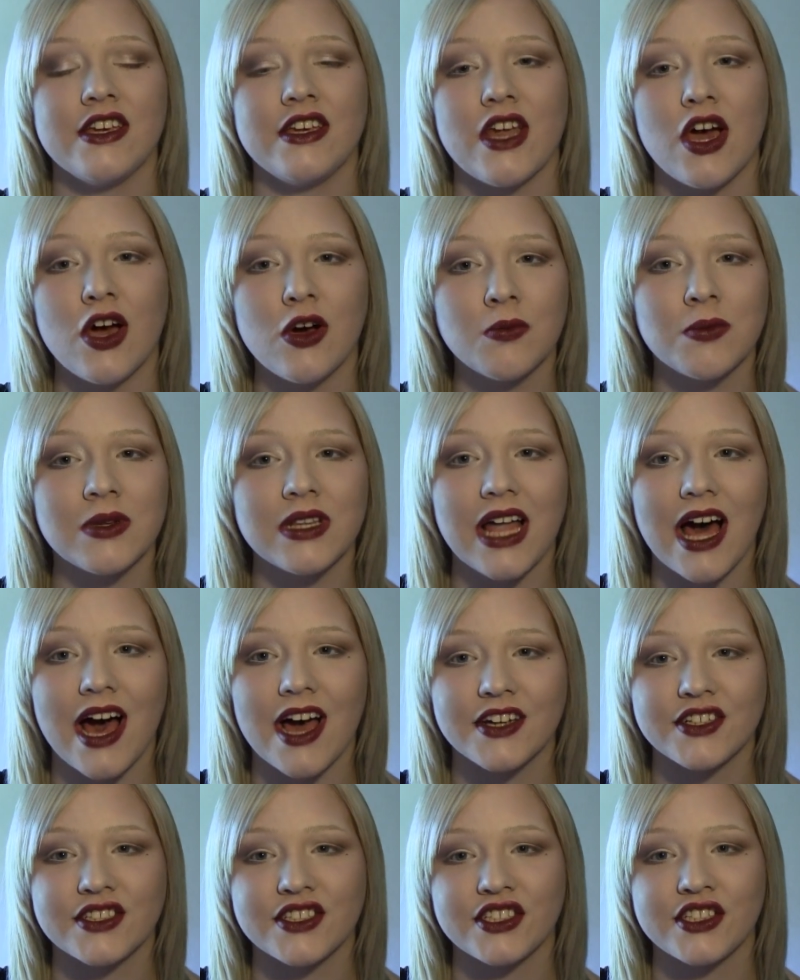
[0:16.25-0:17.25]
no
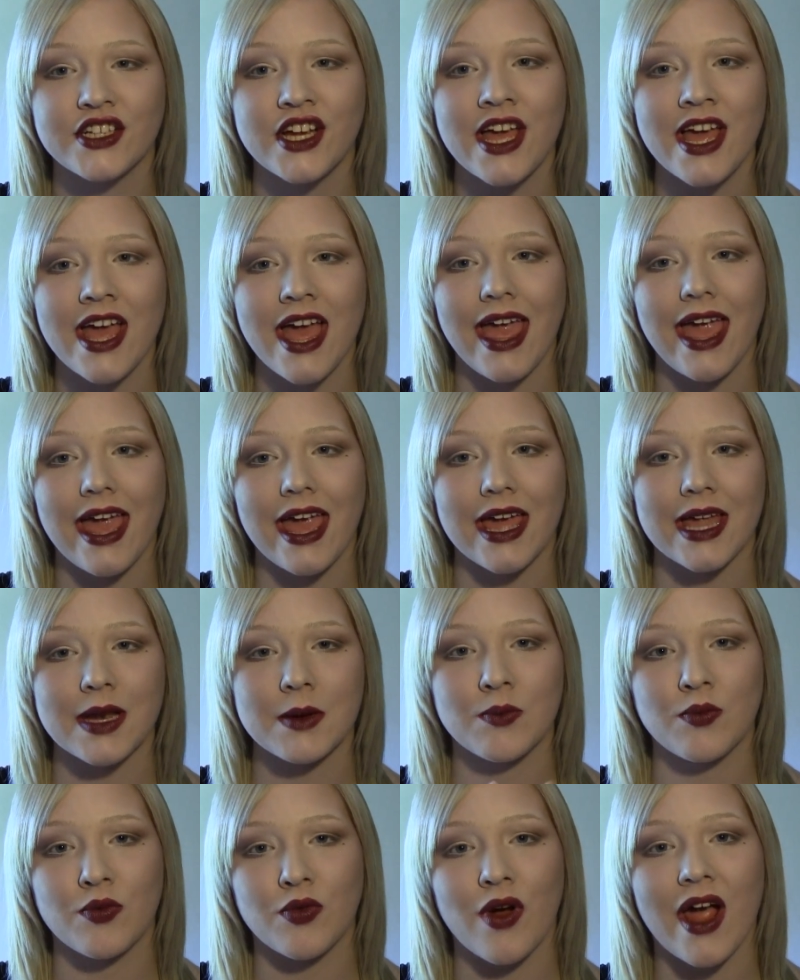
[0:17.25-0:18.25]
blush,
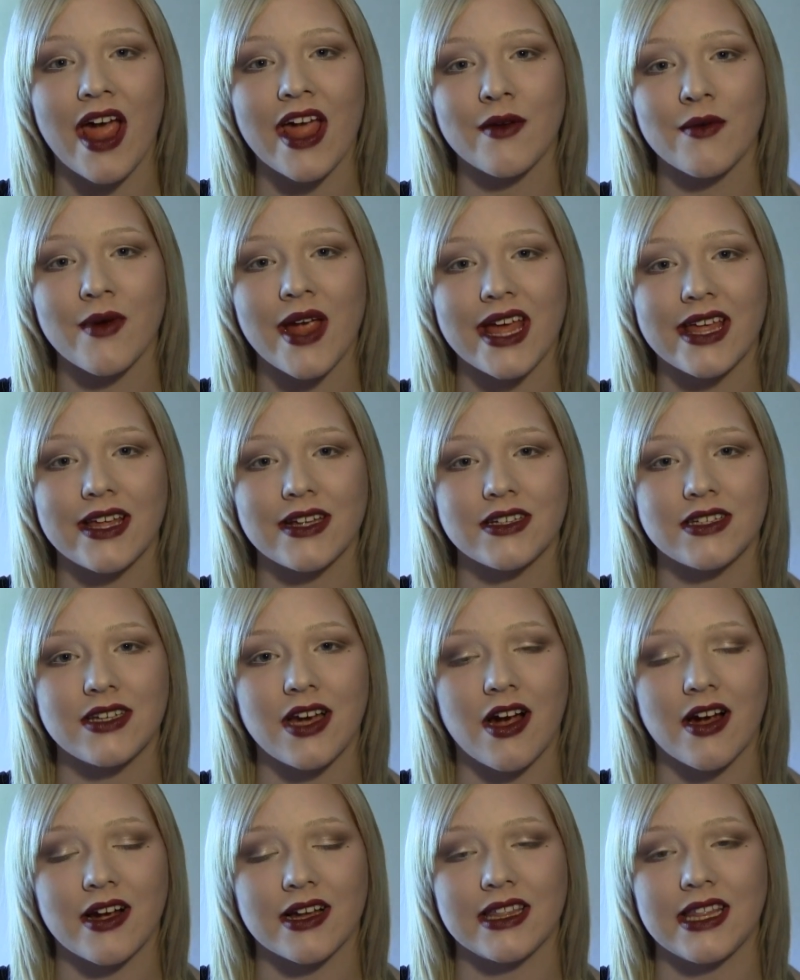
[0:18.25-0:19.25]
and bright red
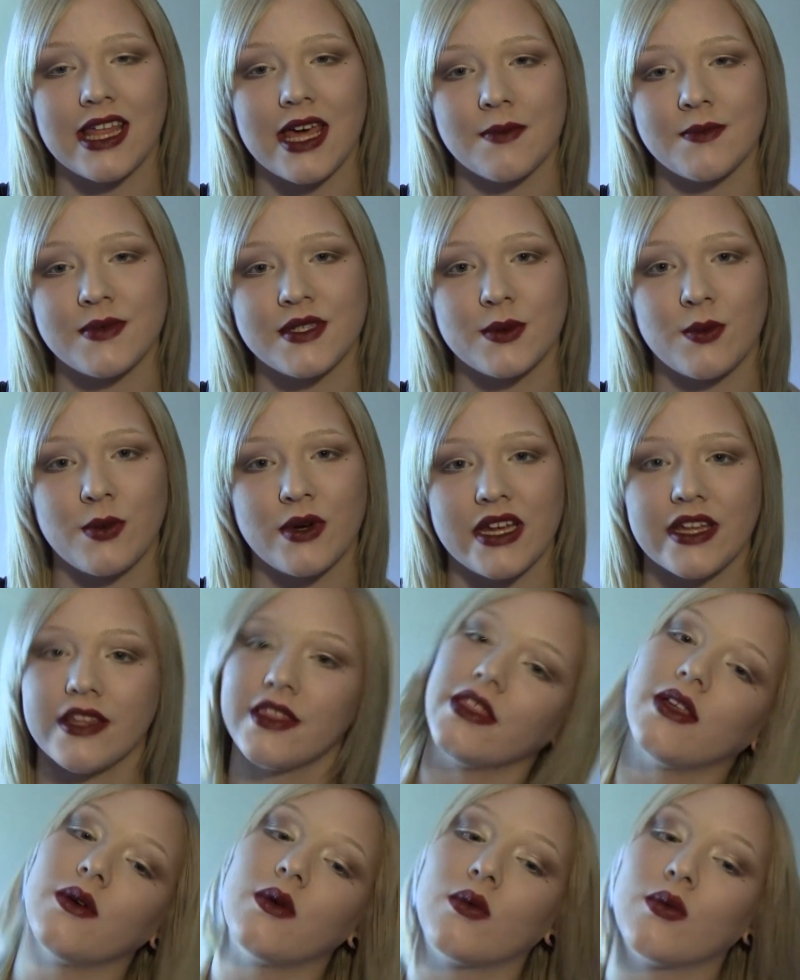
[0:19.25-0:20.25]
dark lips
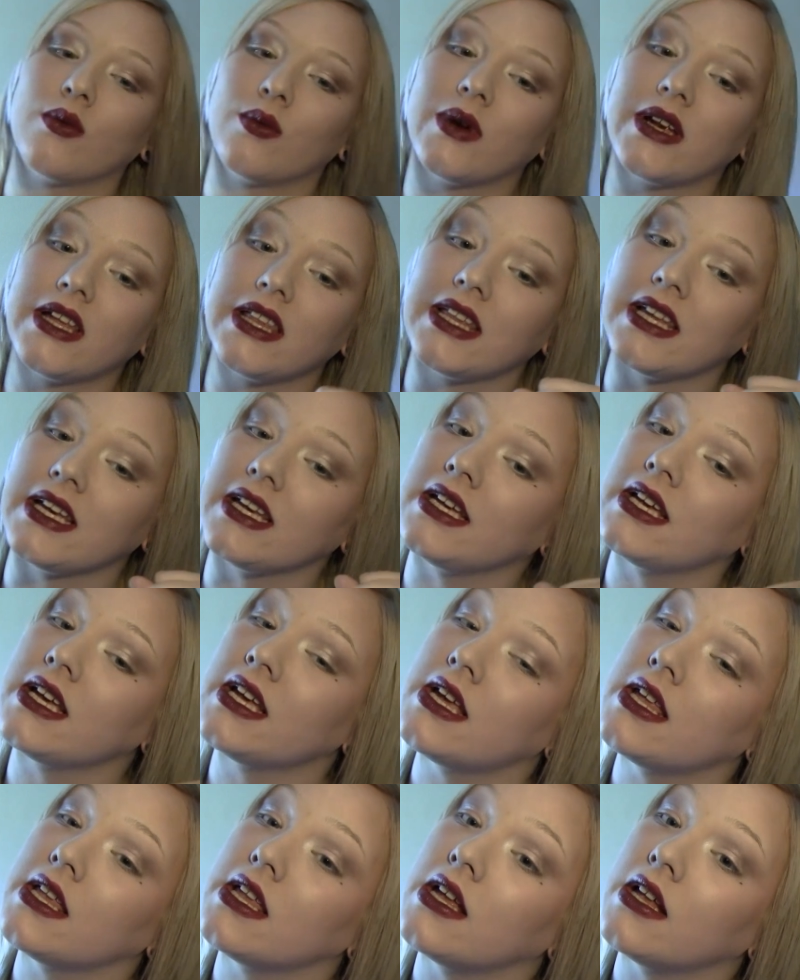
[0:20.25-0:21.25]
with really
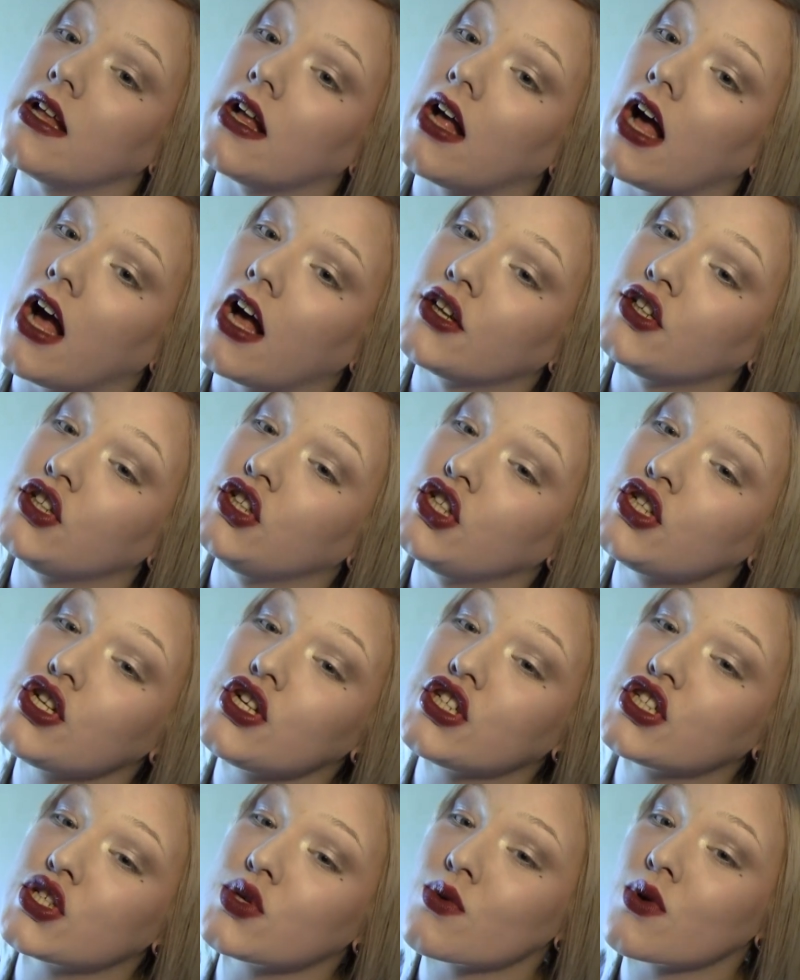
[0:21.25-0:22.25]

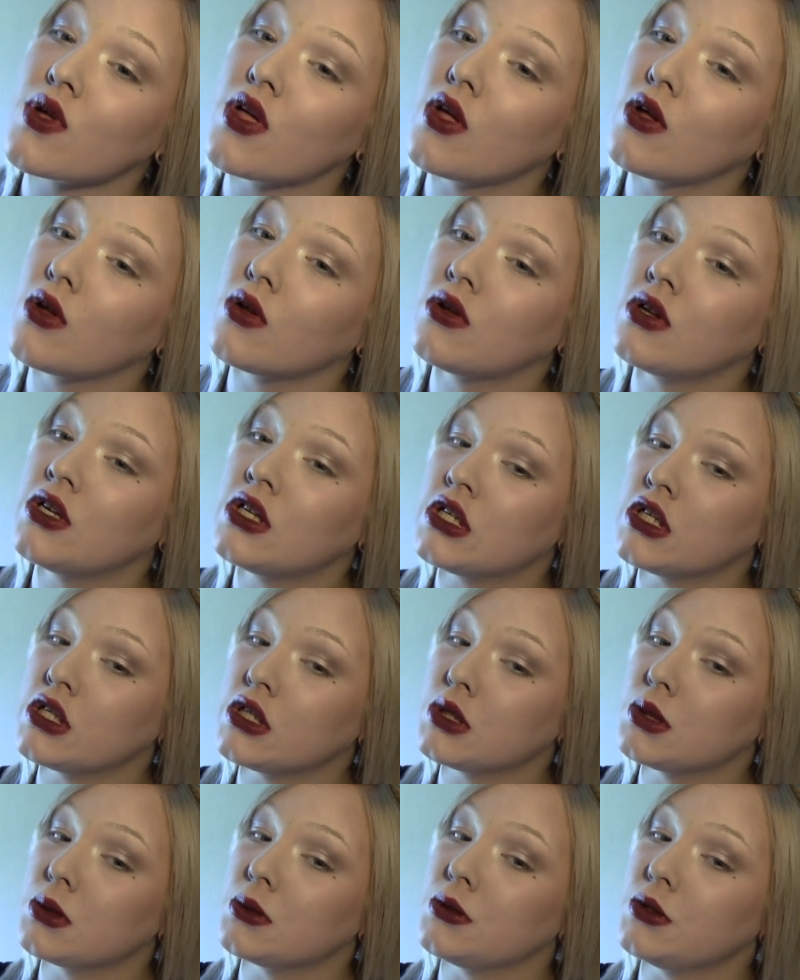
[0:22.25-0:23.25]
unusual
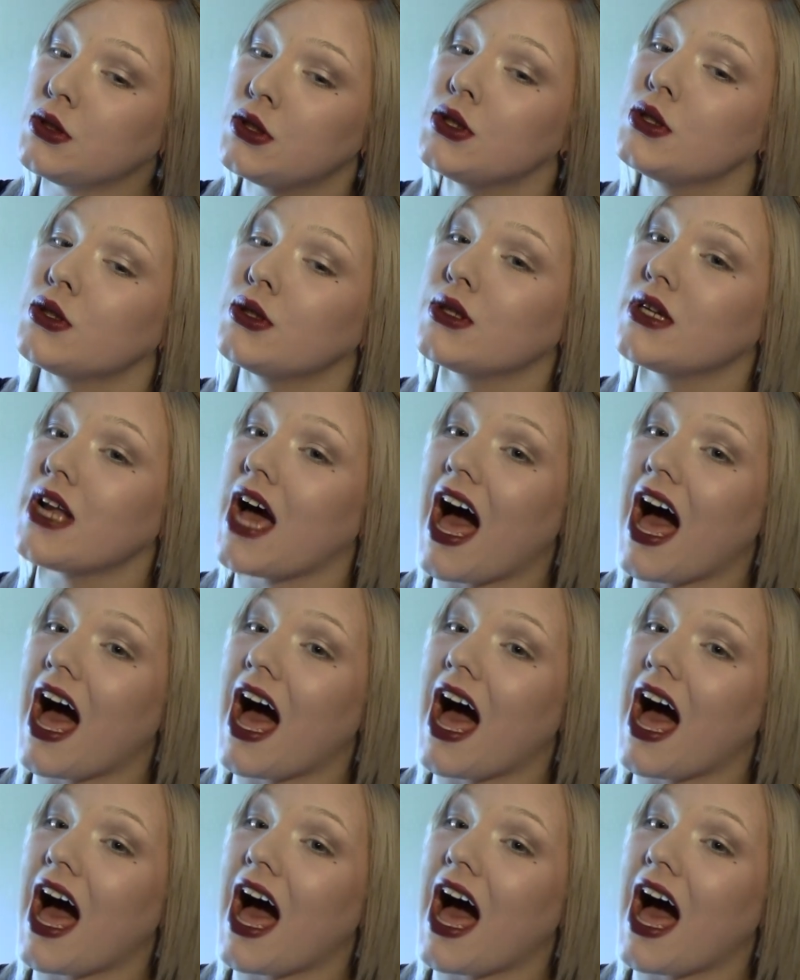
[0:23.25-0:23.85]
nude